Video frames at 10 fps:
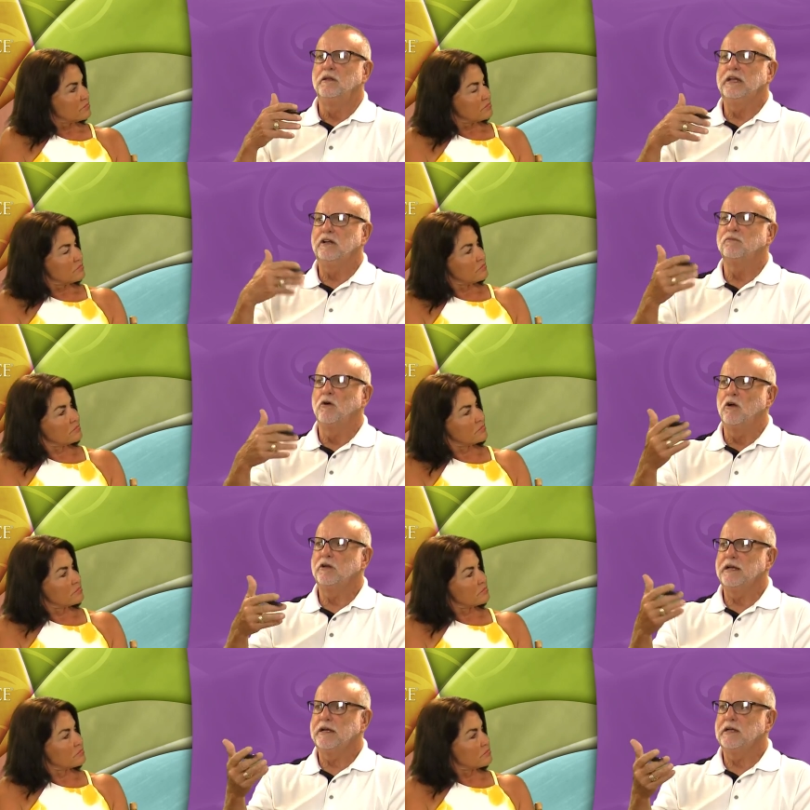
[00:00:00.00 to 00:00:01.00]
Speaker 1: death from
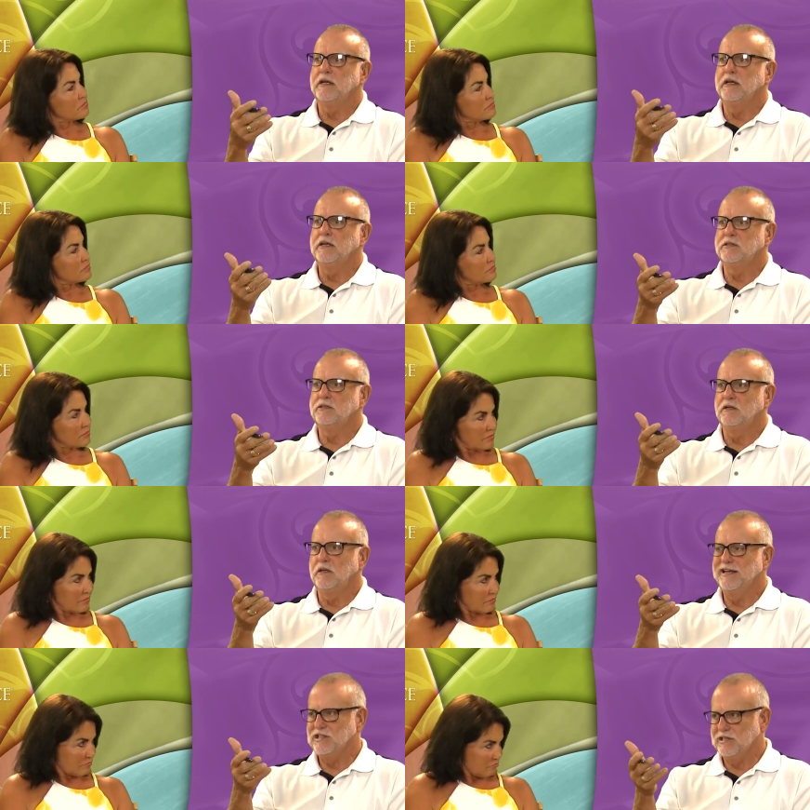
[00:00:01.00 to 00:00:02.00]
heart attack is
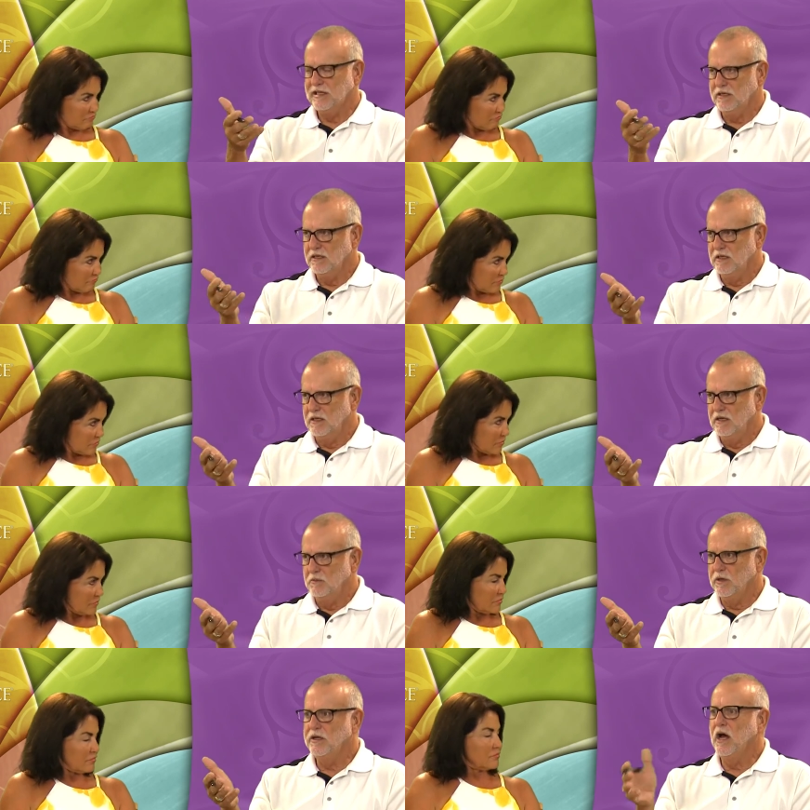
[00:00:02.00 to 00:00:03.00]
lessening,
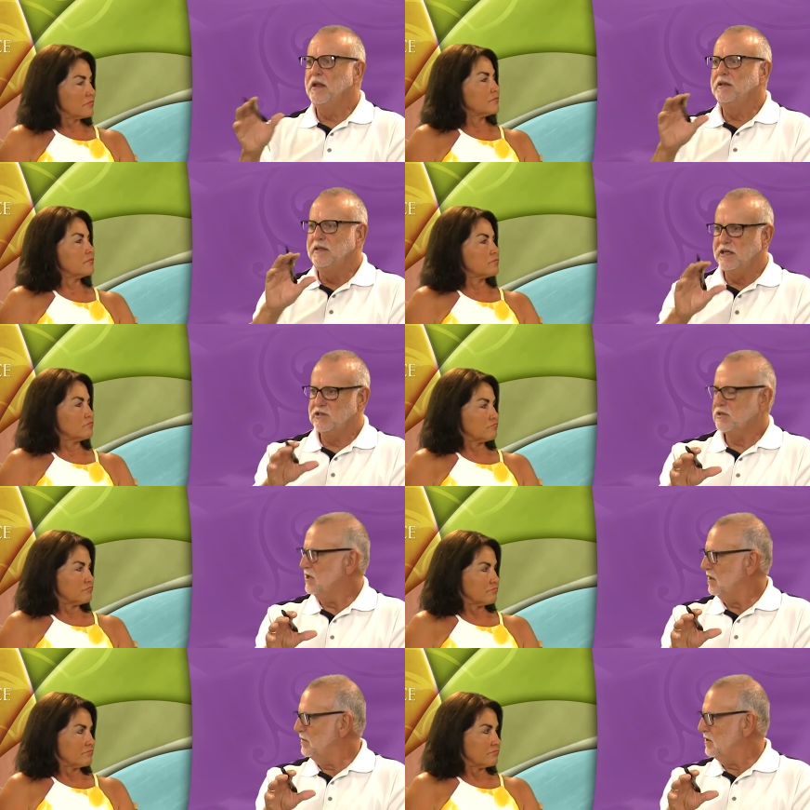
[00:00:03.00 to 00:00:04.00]
but not
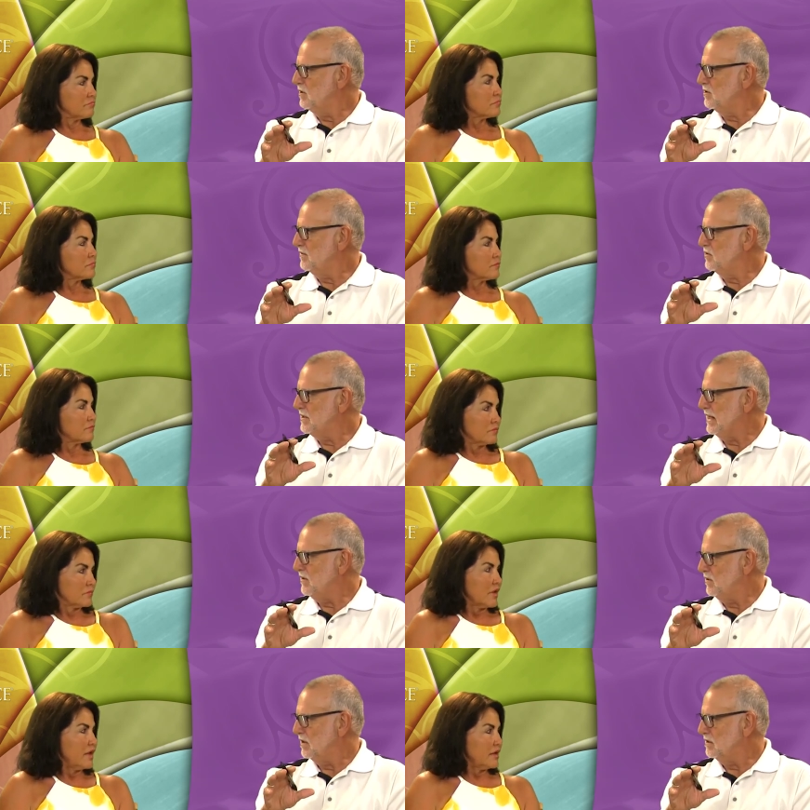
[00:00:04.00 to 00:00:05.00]
necessarily because of the
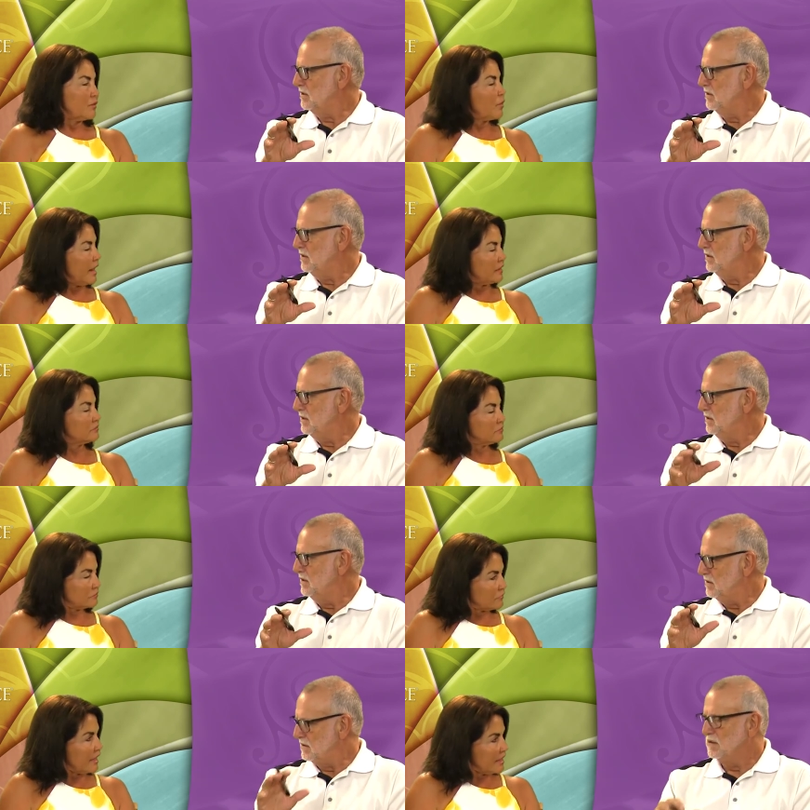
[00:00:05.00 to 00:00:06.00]
statin drug.
Speaker 2: Yeah, right,
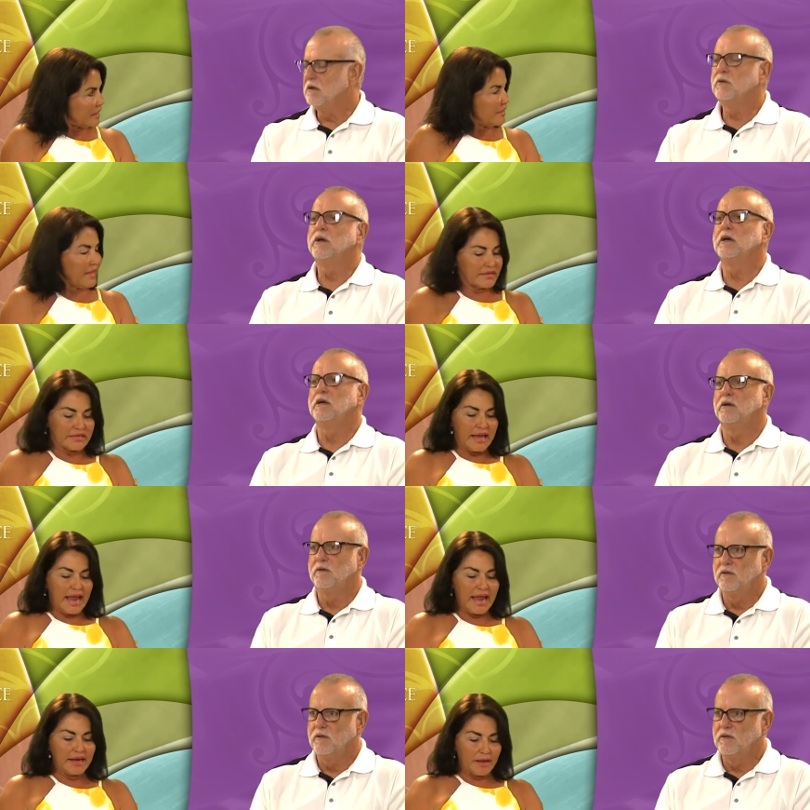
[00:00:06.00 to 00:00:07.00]
right. And that's,
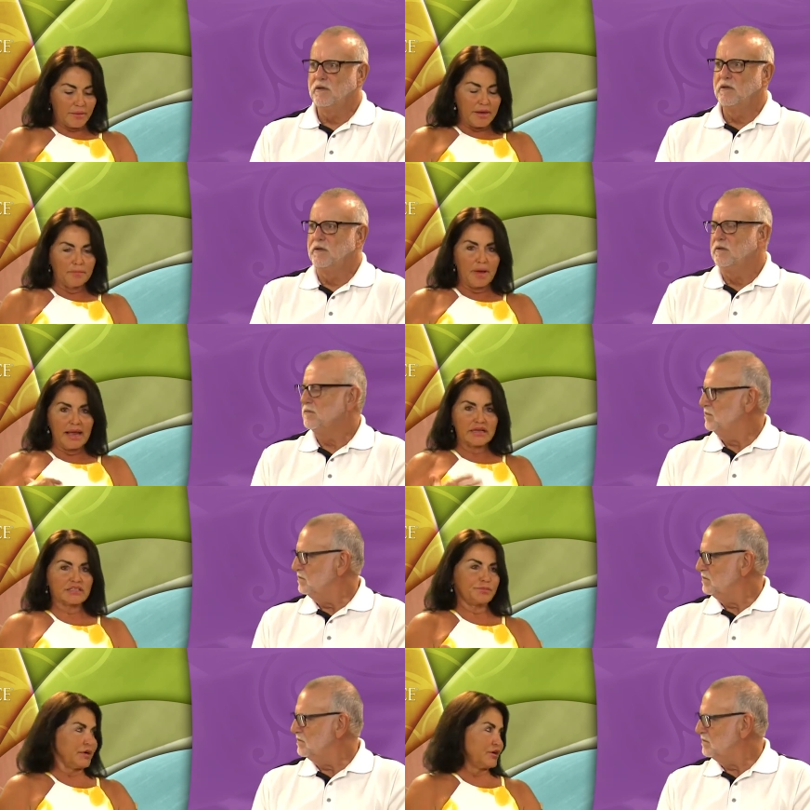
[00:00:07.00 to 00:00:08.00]
and in my
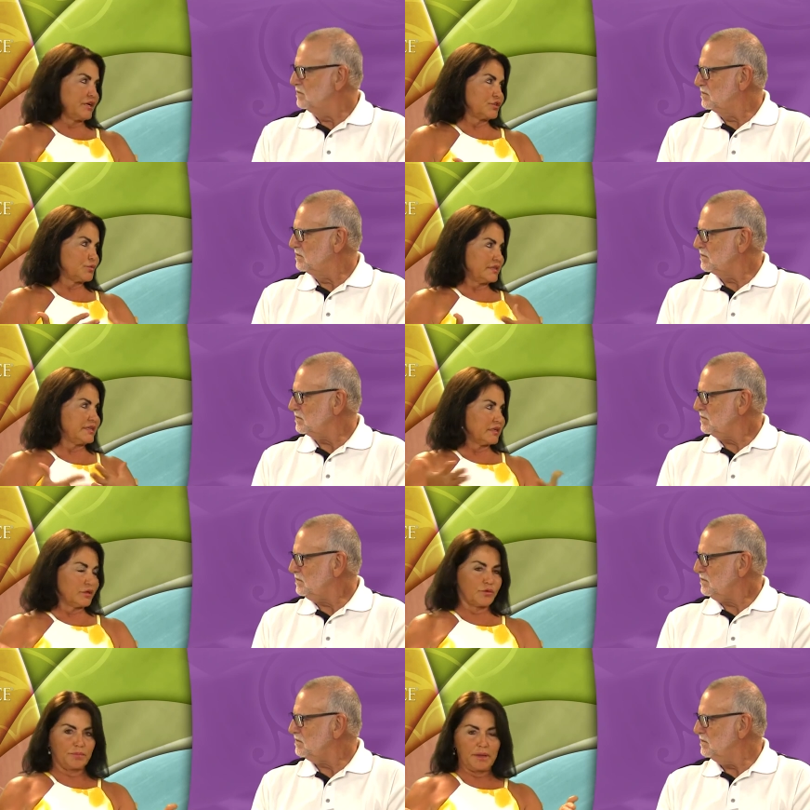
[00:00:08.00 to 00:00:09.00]
experience with
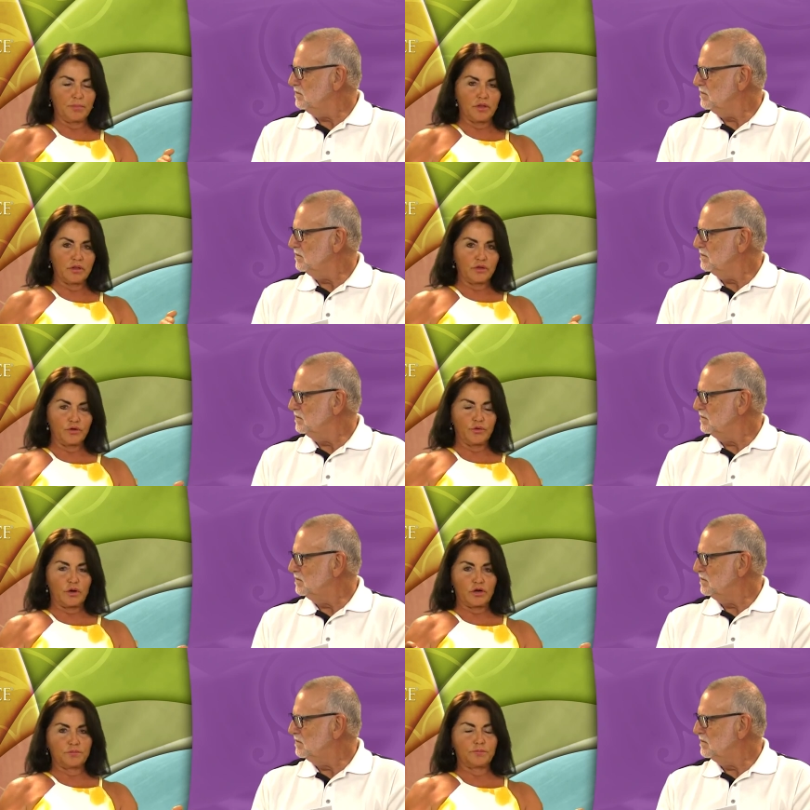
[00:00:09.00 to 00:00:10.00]
dealing with people who
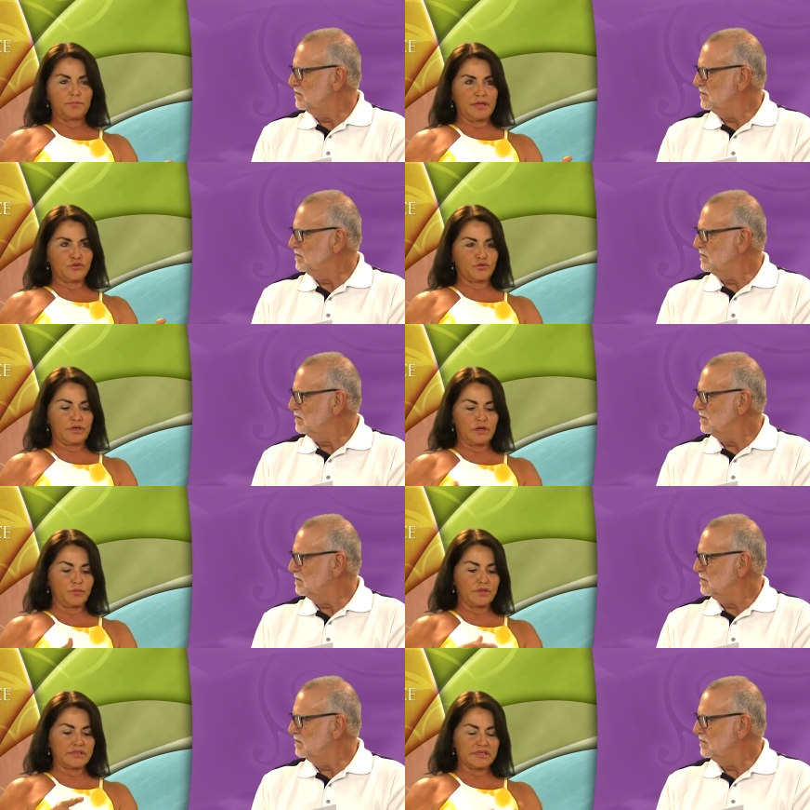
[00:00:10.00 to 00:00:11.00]
are being treated with